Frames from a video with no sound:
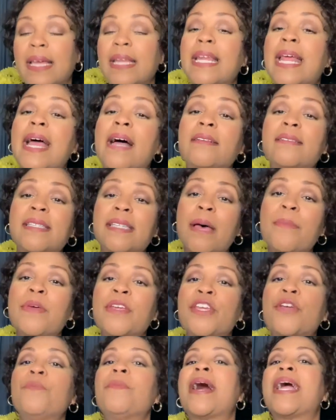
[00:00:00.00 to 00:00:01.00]
Now, some of
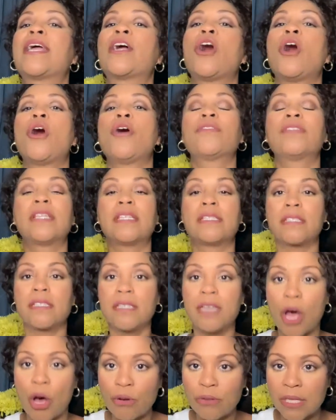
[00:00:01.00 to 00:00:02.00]
you might call this
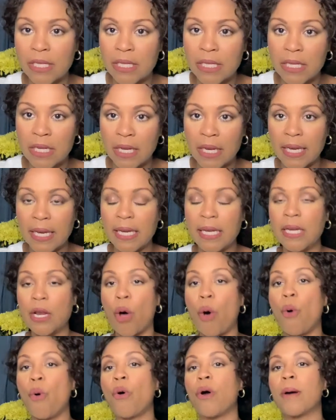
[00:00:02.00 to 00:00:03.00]
ghosting
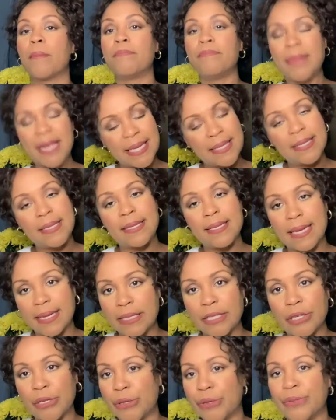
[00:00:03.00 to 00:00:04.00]
or mixed
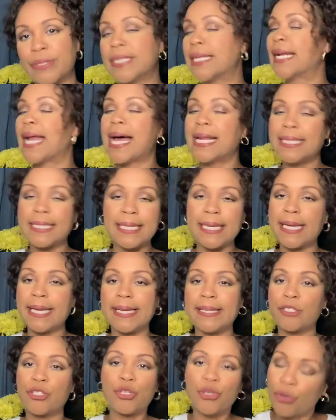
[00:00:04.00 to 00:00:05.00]
signals, and I
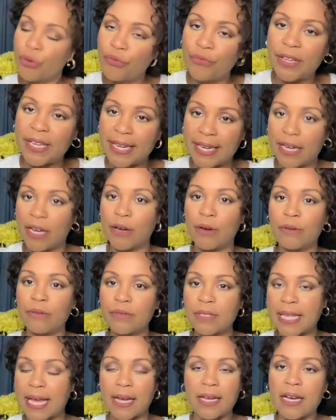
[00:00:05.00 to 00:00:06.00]
did 2
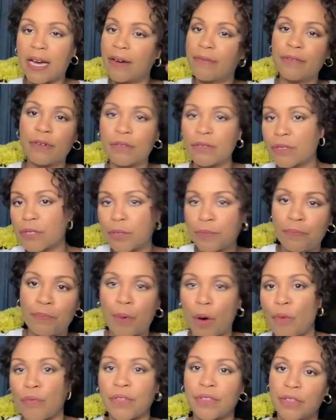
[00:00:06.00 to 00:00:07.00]
videos that covers
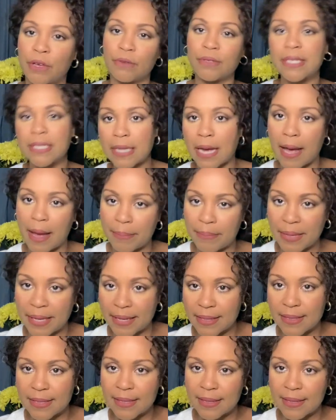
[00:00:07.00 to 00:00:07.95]
both of those topics.